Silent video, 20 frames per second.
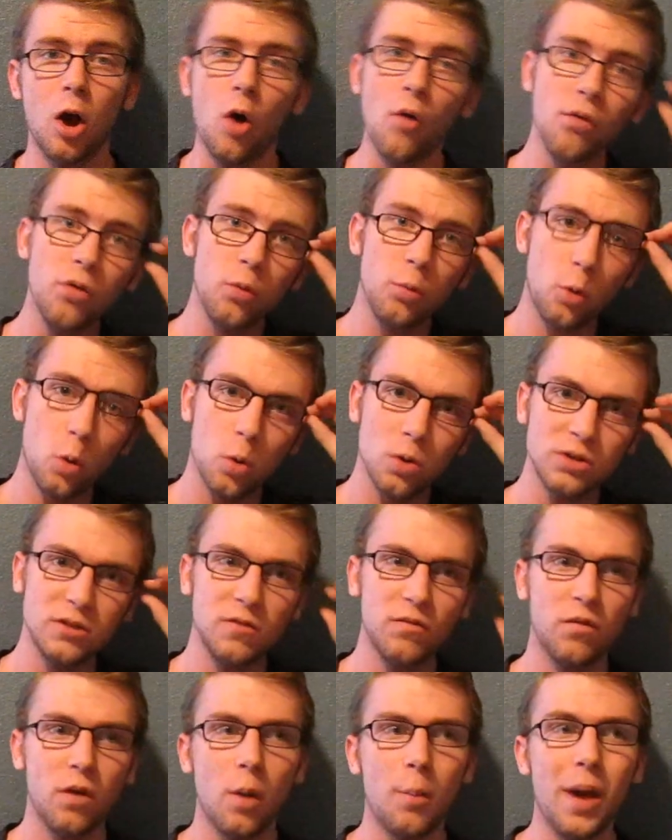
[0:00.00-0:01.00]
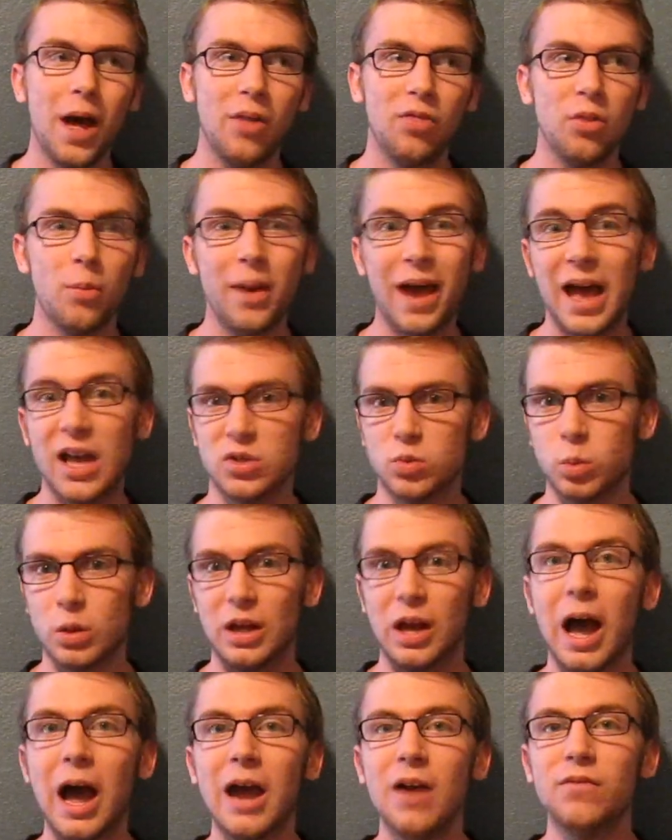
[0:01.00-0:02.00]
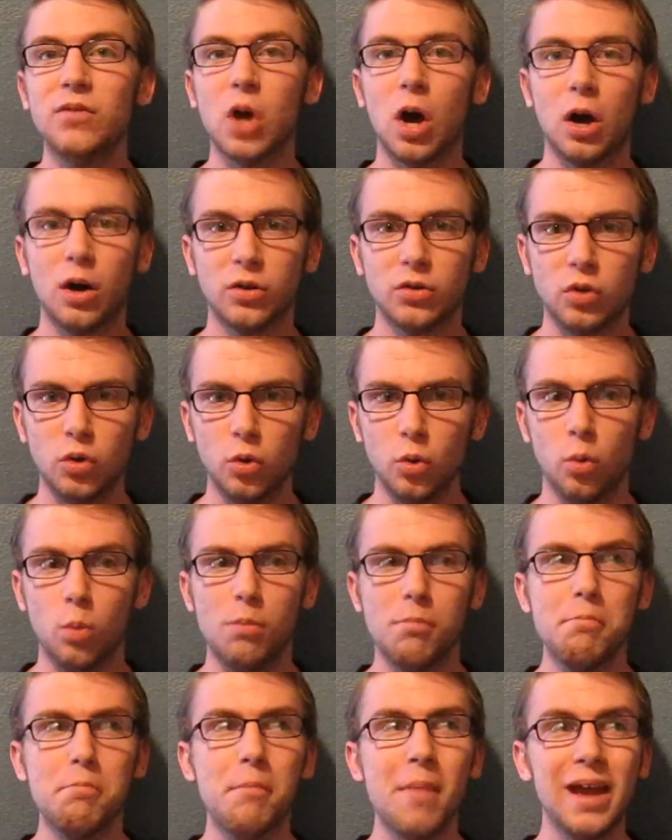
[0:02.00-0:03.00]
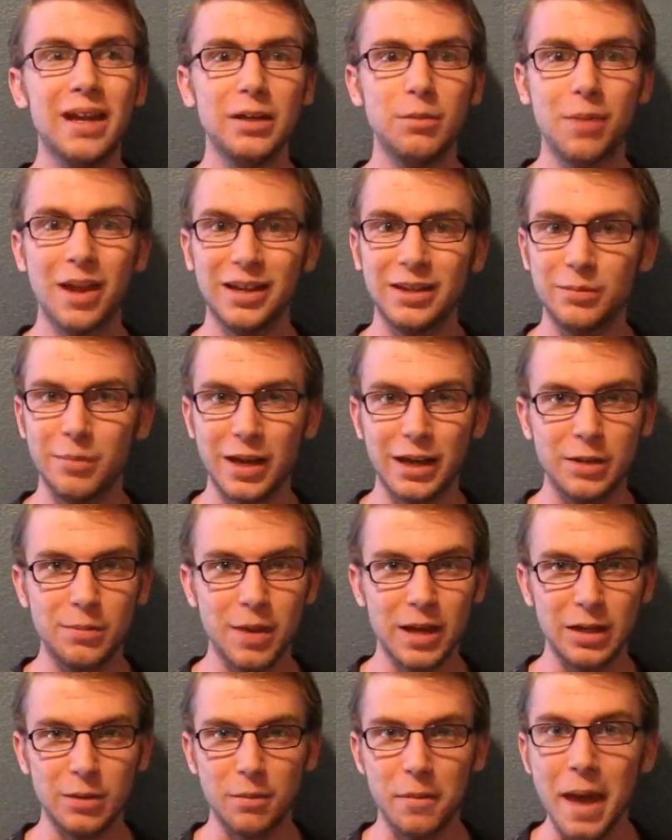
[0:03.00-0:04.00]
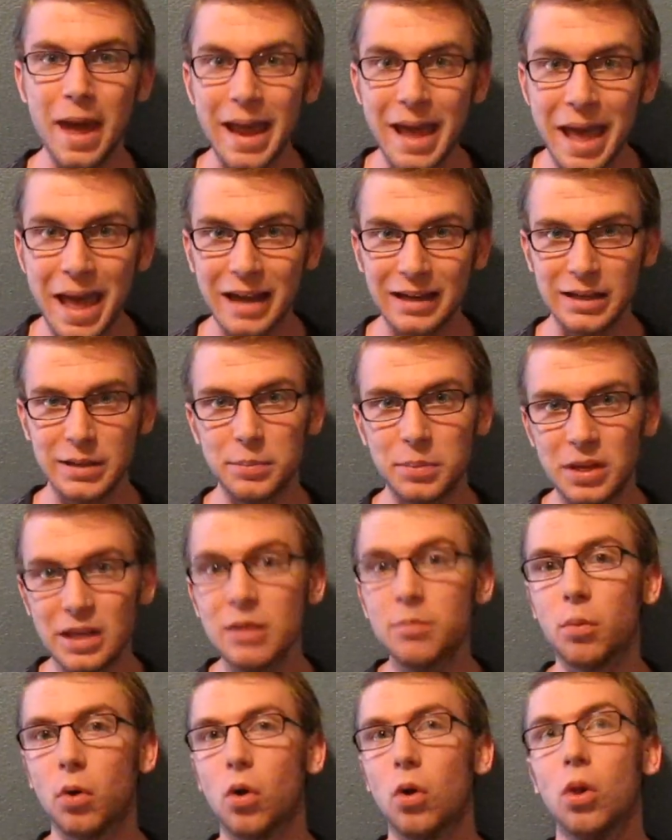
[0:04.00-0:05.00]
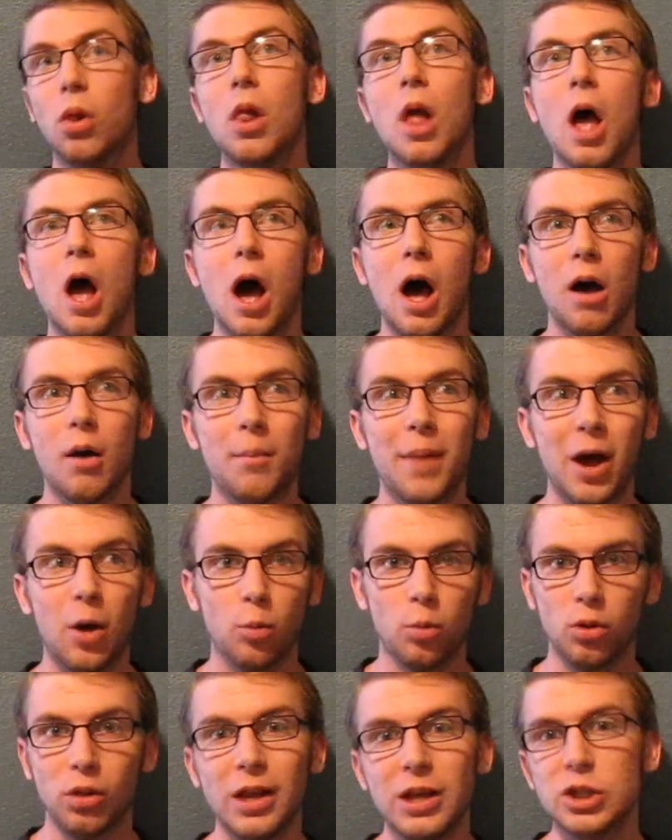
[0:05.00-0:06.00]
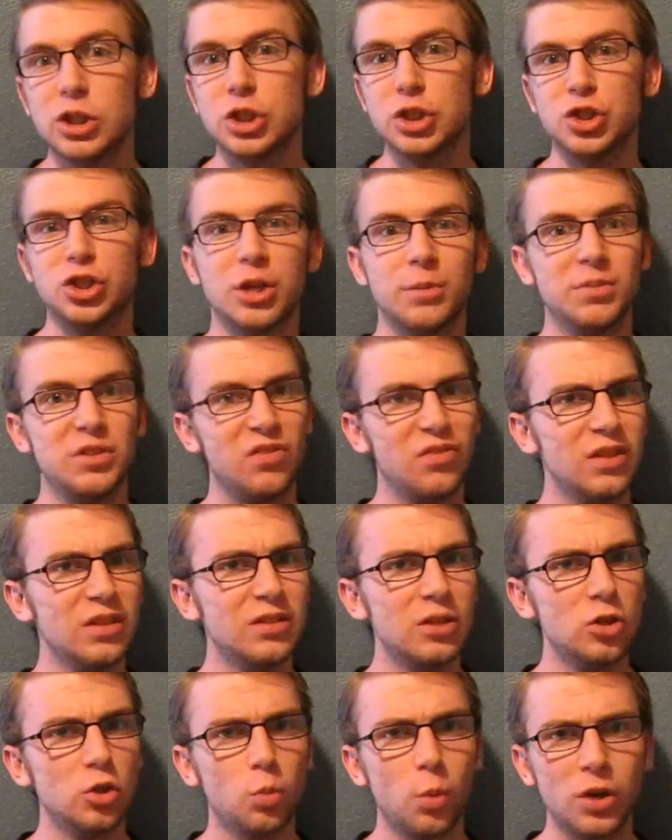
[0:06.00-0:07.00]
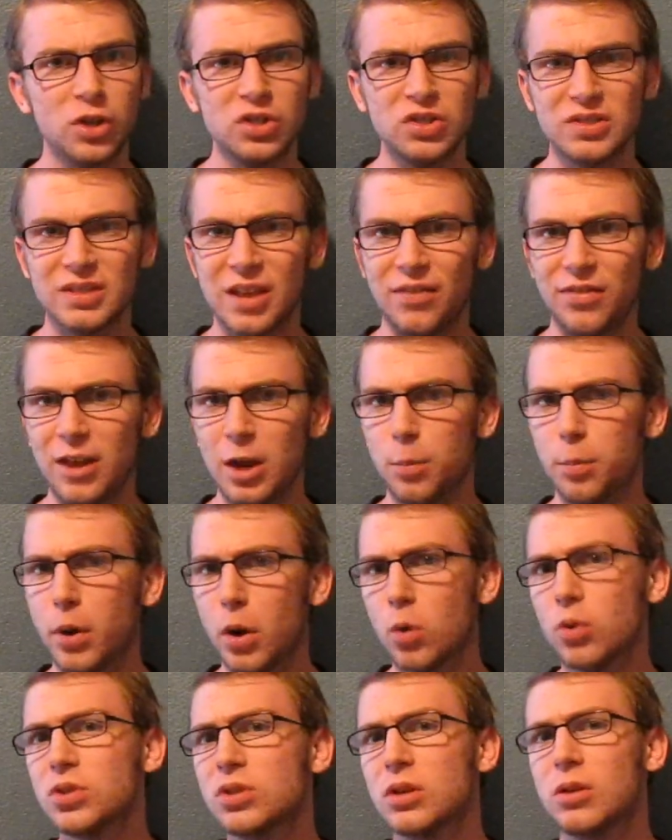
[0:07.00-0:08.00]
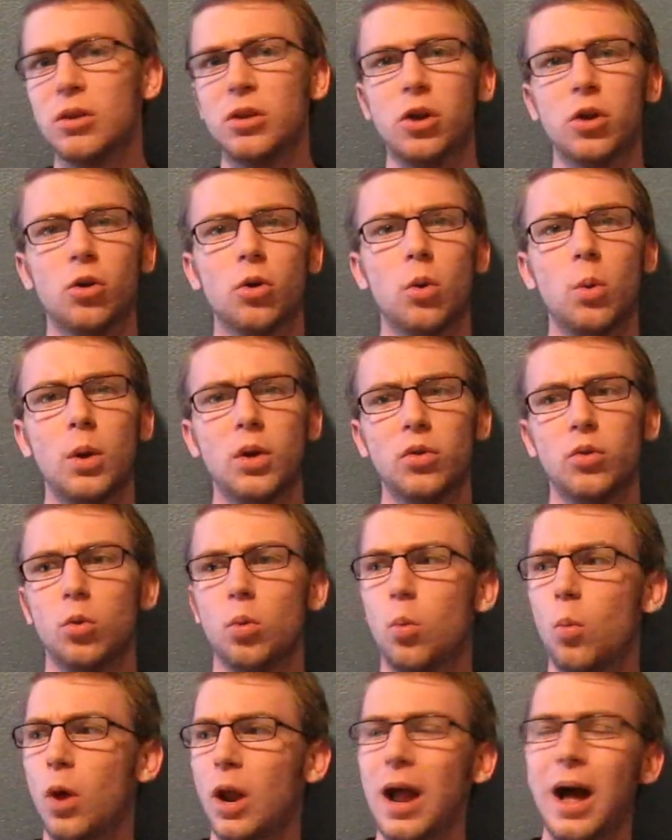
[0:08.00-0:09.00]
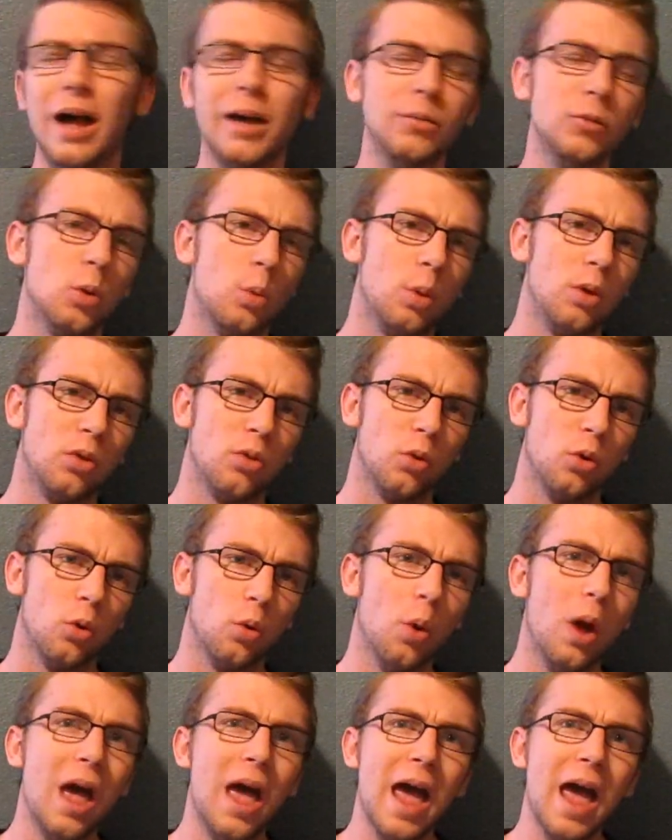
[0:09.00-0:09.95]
Over the course of about the past week, I have talked to many people about relationships and the situations that they personally are going through and what I'm going through,